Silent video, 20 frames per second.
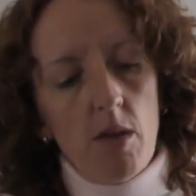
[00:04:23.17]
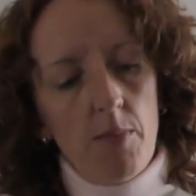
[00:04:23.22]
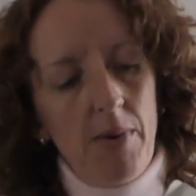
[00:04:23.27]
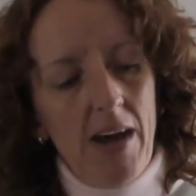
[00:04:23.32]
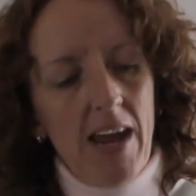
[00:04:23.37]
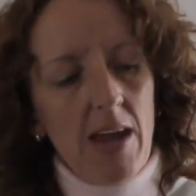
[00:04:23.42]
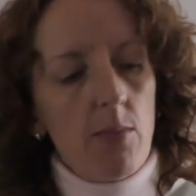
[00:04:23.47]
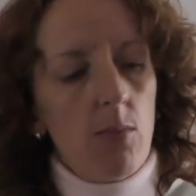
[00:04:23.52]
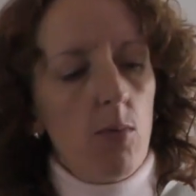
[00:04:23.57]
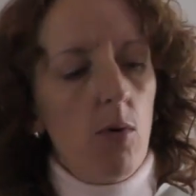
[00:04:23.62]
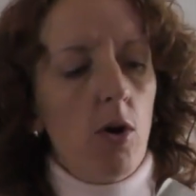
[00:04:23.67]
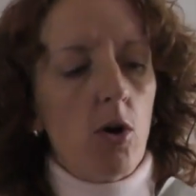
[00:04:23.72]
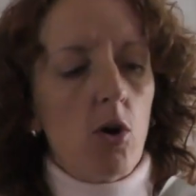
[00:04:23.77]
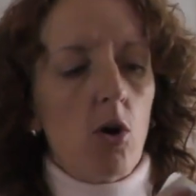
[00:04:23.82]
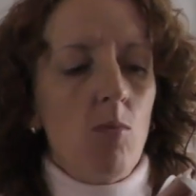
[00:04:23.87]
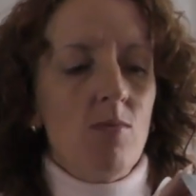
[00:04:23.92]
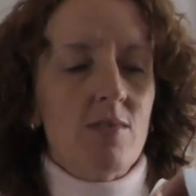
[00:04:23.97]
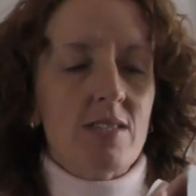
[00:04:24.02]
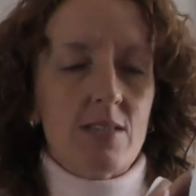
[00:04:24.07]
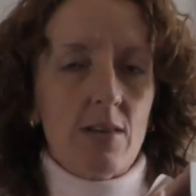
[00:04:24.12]
other paperwork
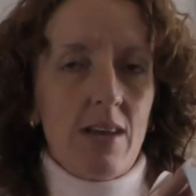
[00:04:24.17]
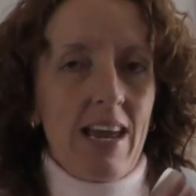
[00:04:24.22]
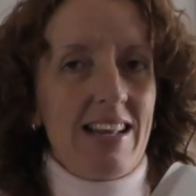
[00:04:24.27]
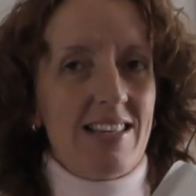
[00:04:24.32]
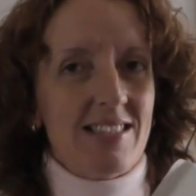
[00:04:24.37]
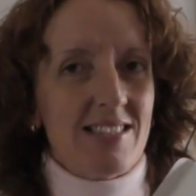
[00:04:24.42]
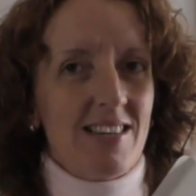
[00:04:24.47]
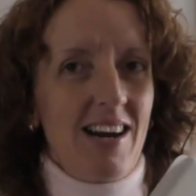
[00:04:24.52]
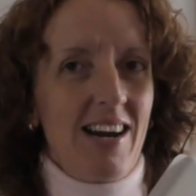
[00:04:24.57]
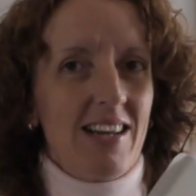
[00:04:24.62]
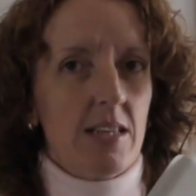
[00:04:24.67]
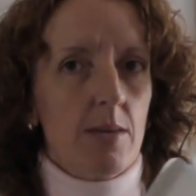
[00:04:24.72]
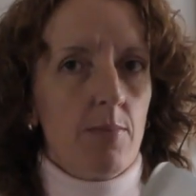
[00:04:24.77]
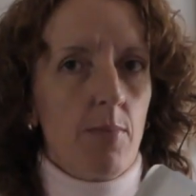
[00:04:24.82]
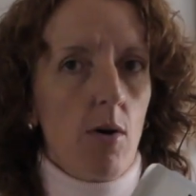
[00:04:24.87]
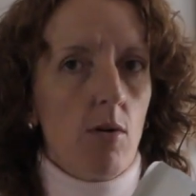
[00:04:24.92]
comes inside the